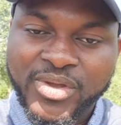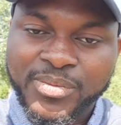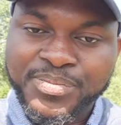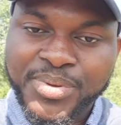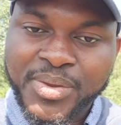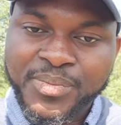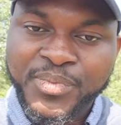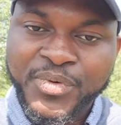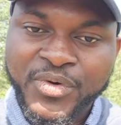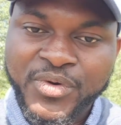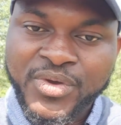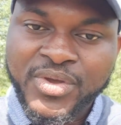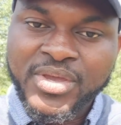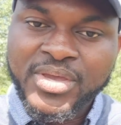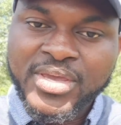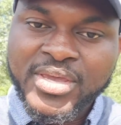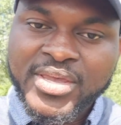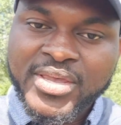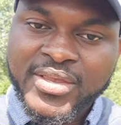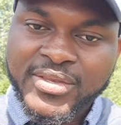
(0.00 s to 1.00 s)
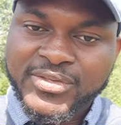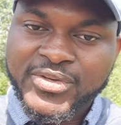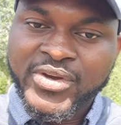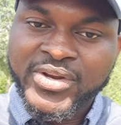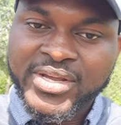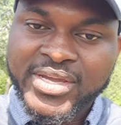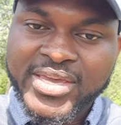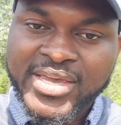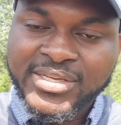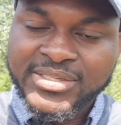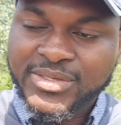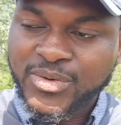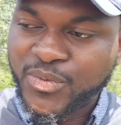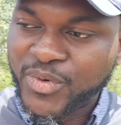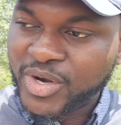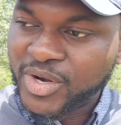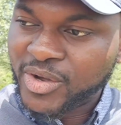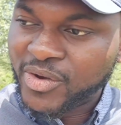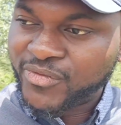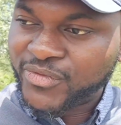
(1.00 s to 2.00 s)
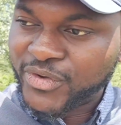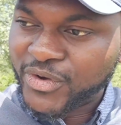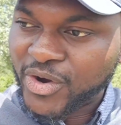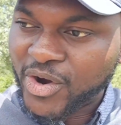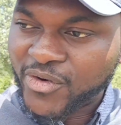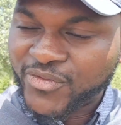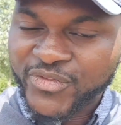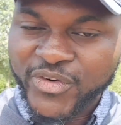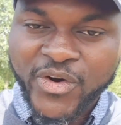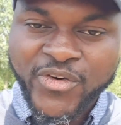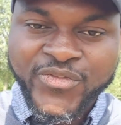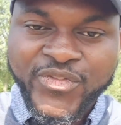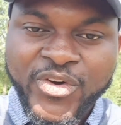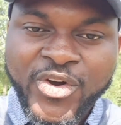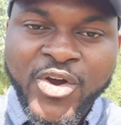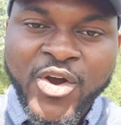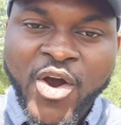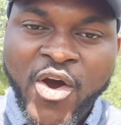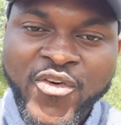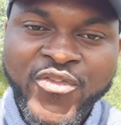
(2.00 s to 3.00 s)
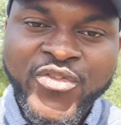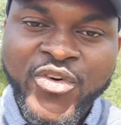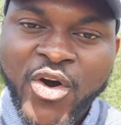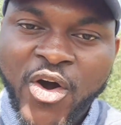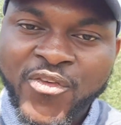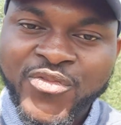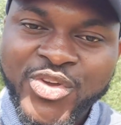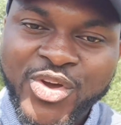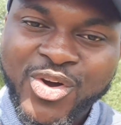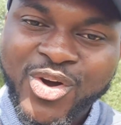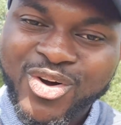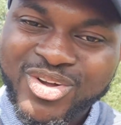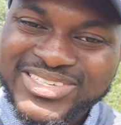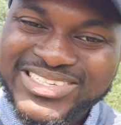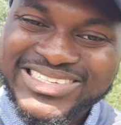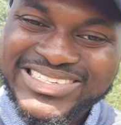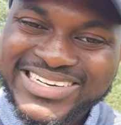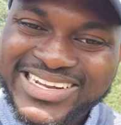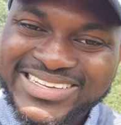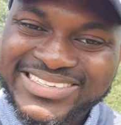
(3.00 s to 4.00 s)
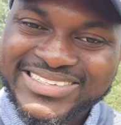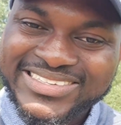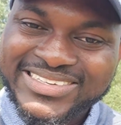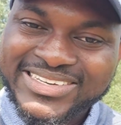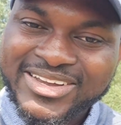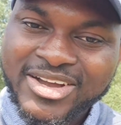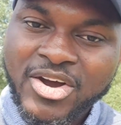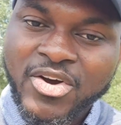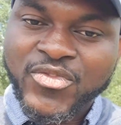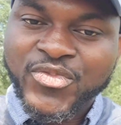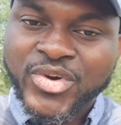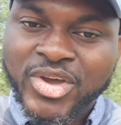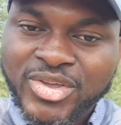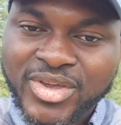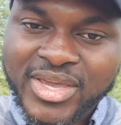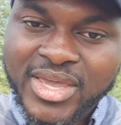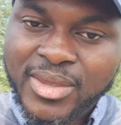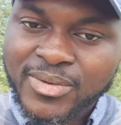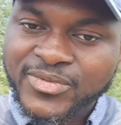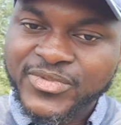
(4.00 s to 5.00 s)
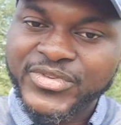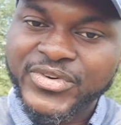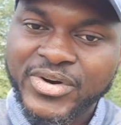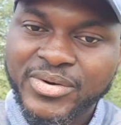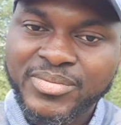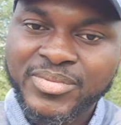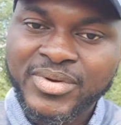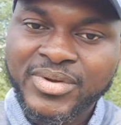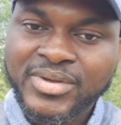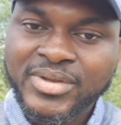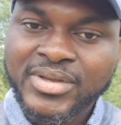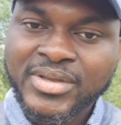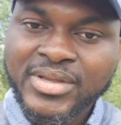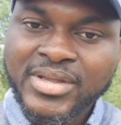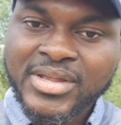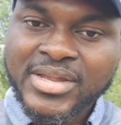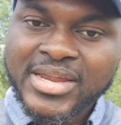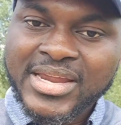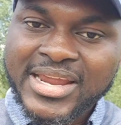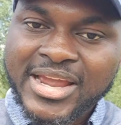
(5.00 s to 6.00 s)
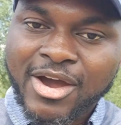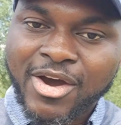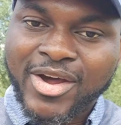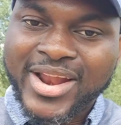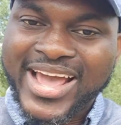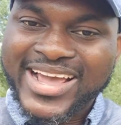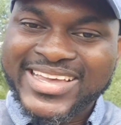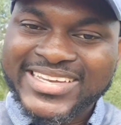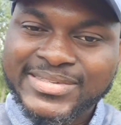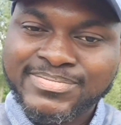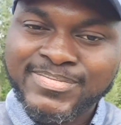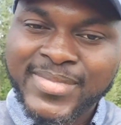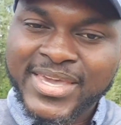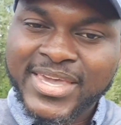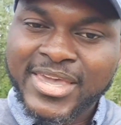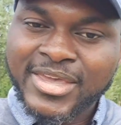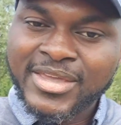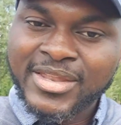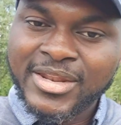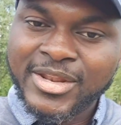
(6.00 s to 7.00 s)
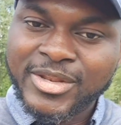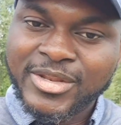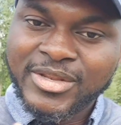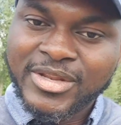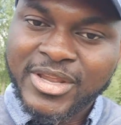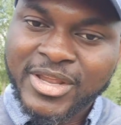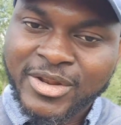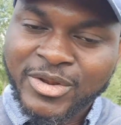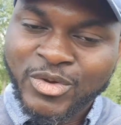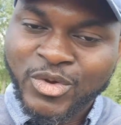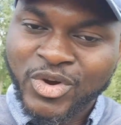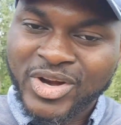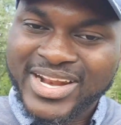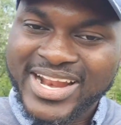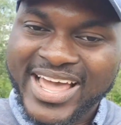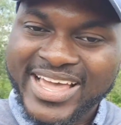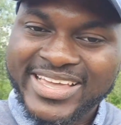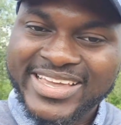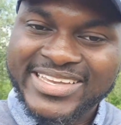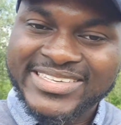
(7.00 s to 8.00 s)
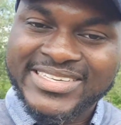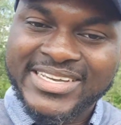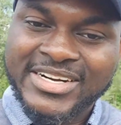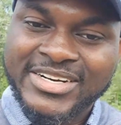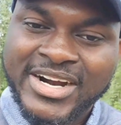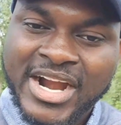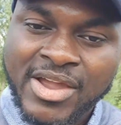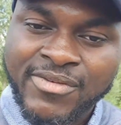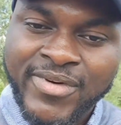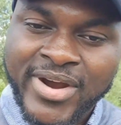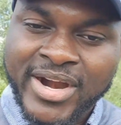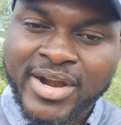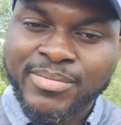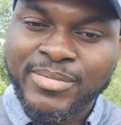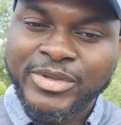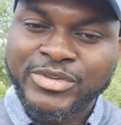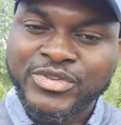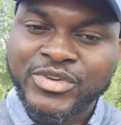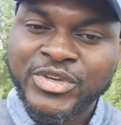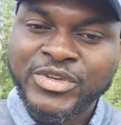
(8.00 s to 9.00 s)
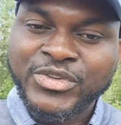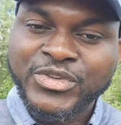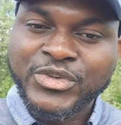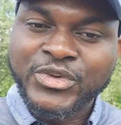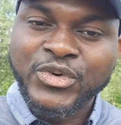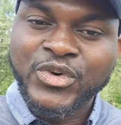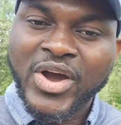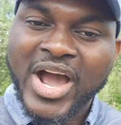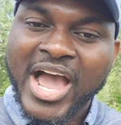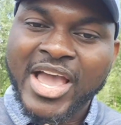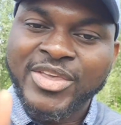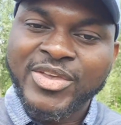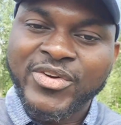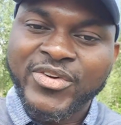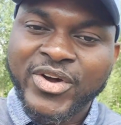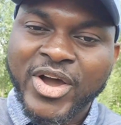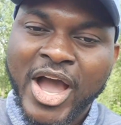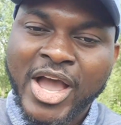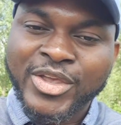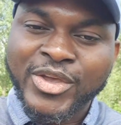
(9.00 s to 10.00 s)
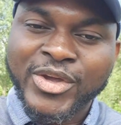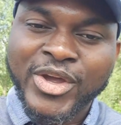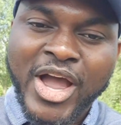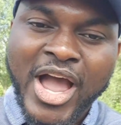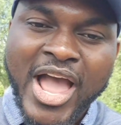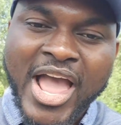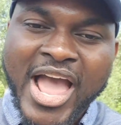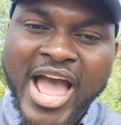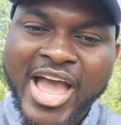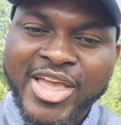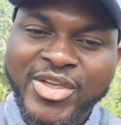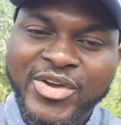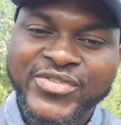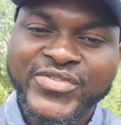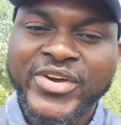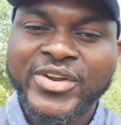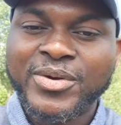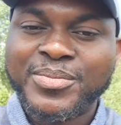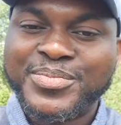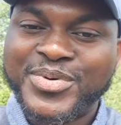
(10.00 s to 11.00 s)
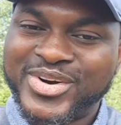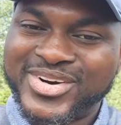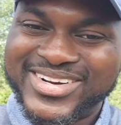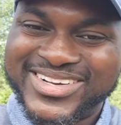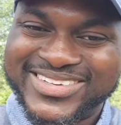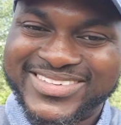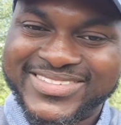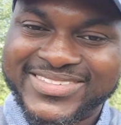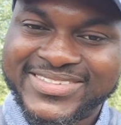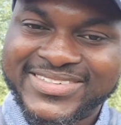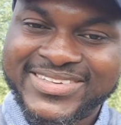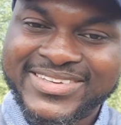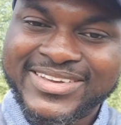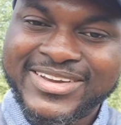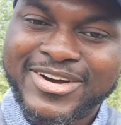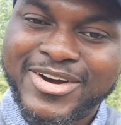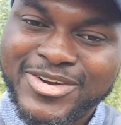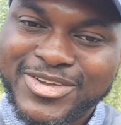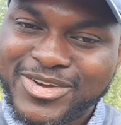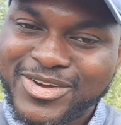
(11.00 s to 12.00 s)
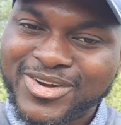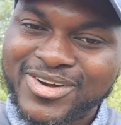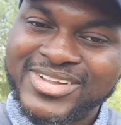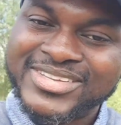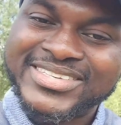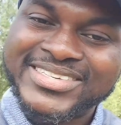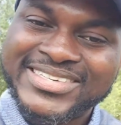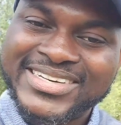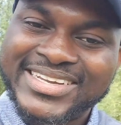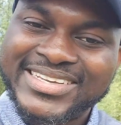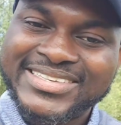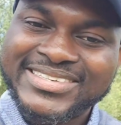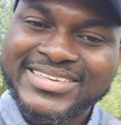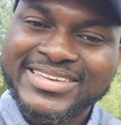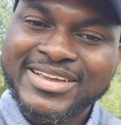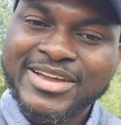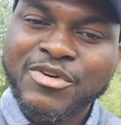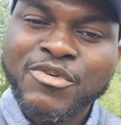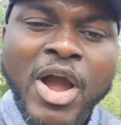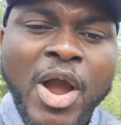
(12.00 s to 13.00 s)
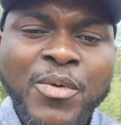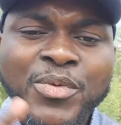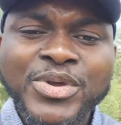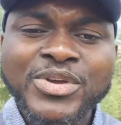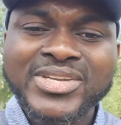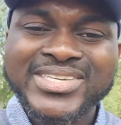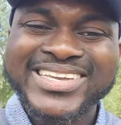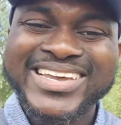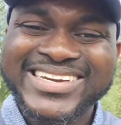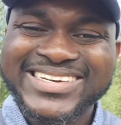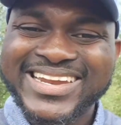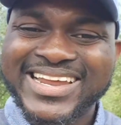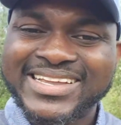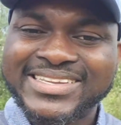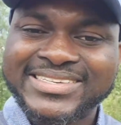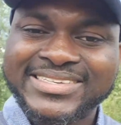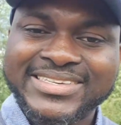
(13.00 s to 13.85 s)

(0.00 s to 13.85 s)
people, it's going against the will of your continent, of where you came from, or like it's making it look like it's a rivalry between you and your fellow brothers on your continent, why will you take that?